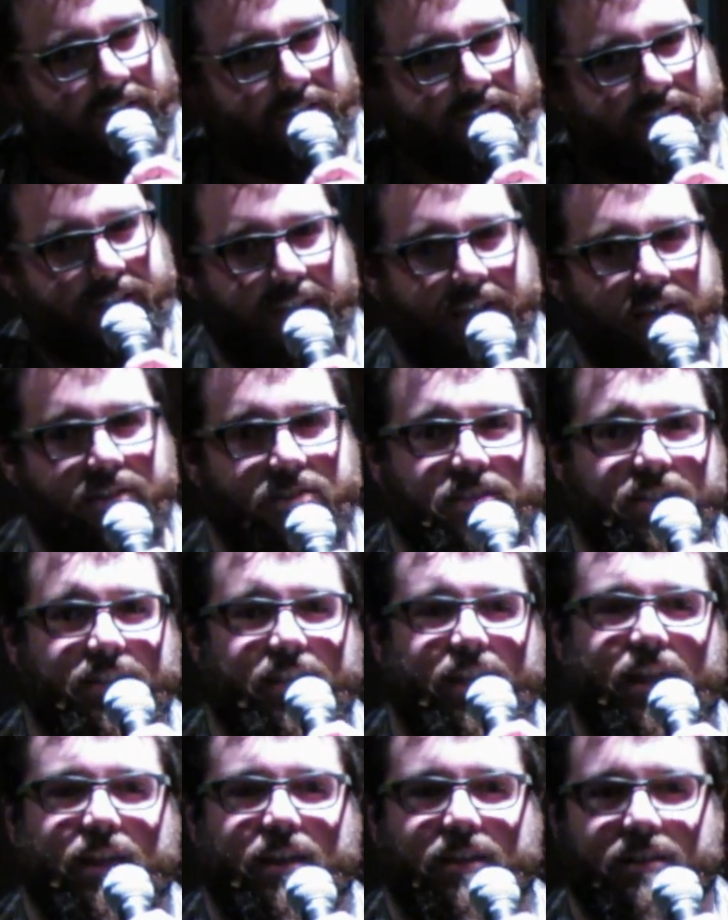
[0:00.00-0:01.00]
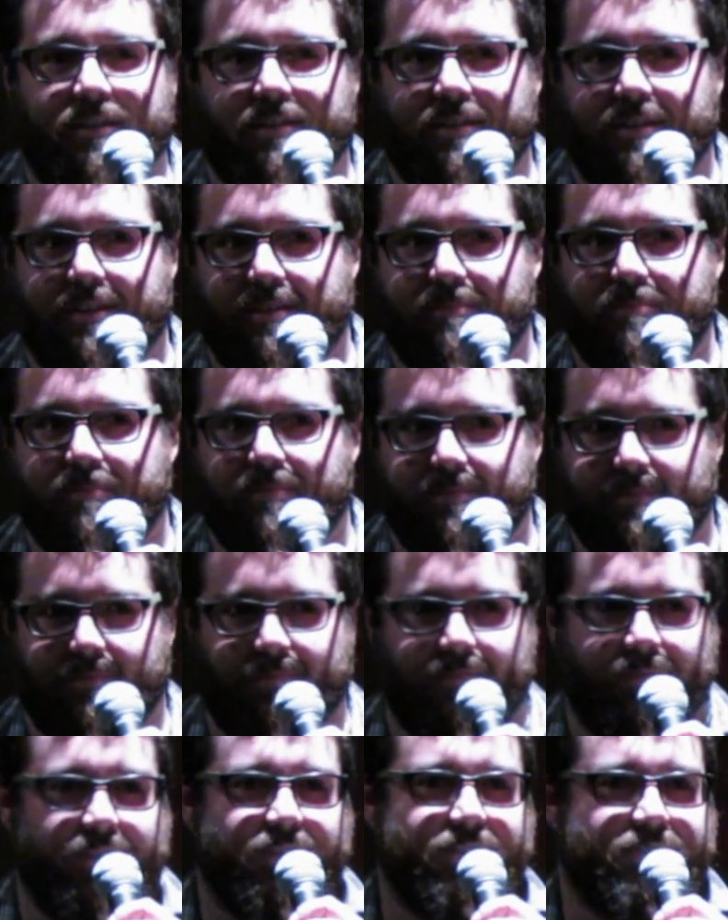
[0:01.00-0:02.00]
because later today, in
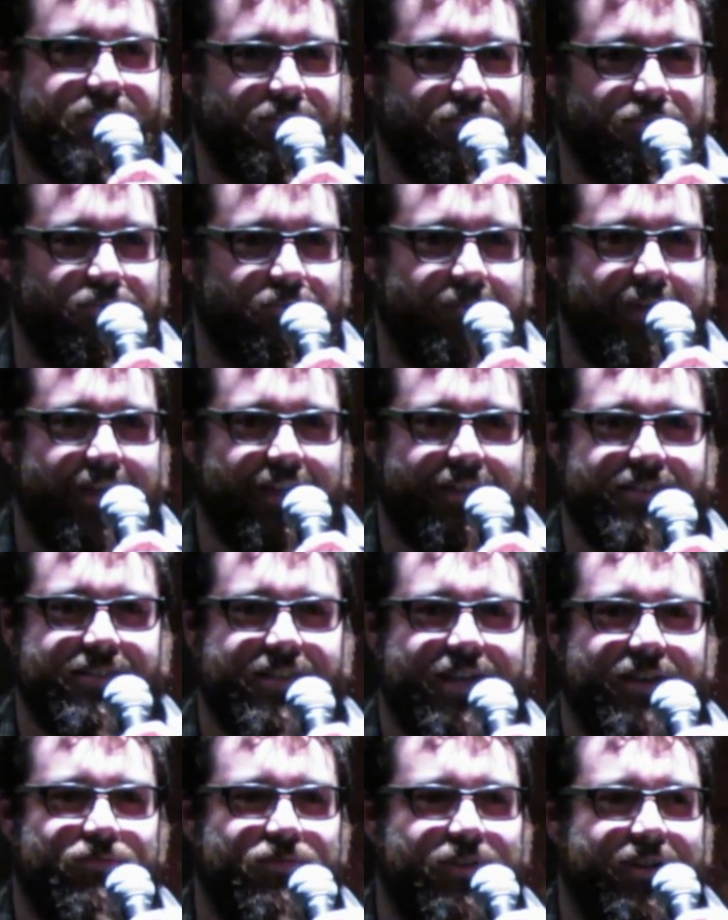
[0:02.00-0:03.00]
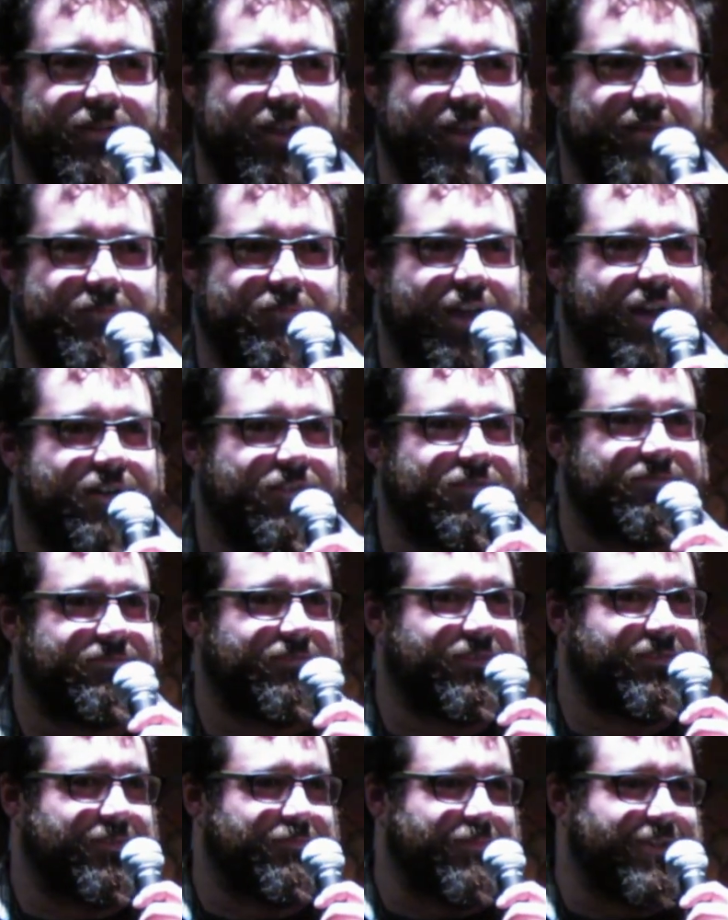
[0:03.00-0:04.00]
middle school, back in time where I am now,
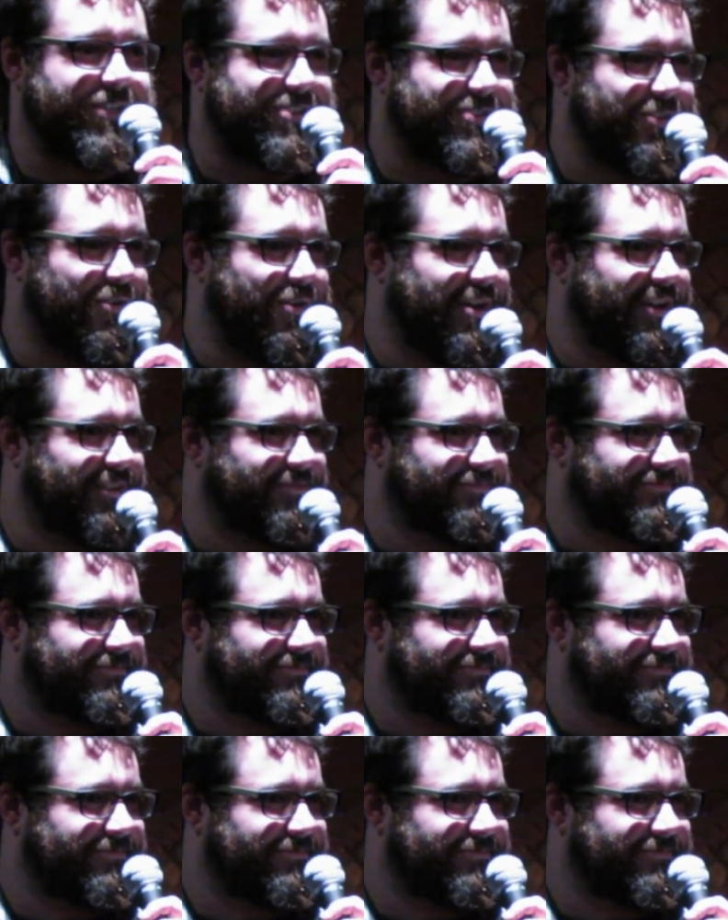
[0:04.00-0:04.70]
my story,